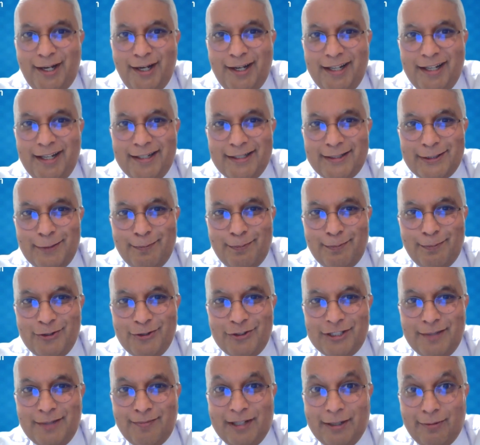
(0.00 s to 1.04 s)
in the
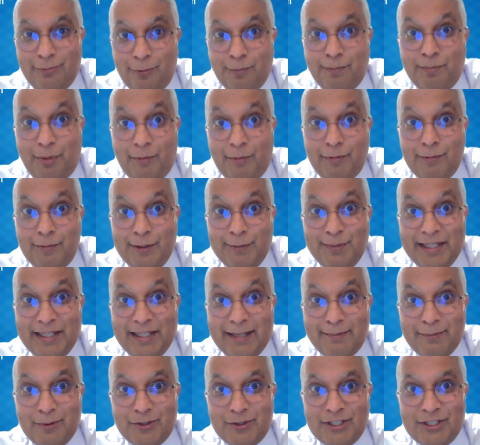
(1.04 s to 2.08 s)
symposium that will probably be
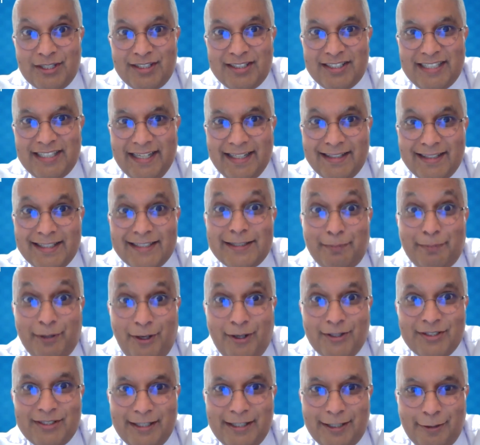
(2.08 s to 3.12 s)
able to take this
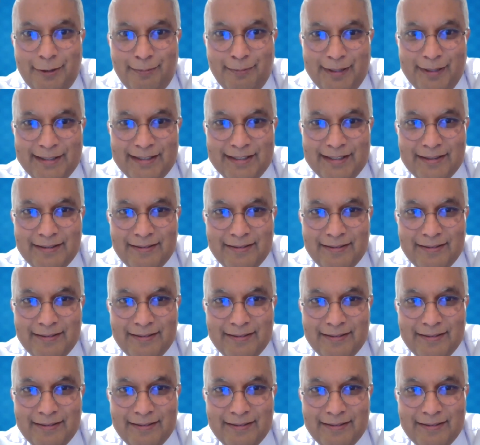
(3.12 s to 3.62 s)
apart a little bit.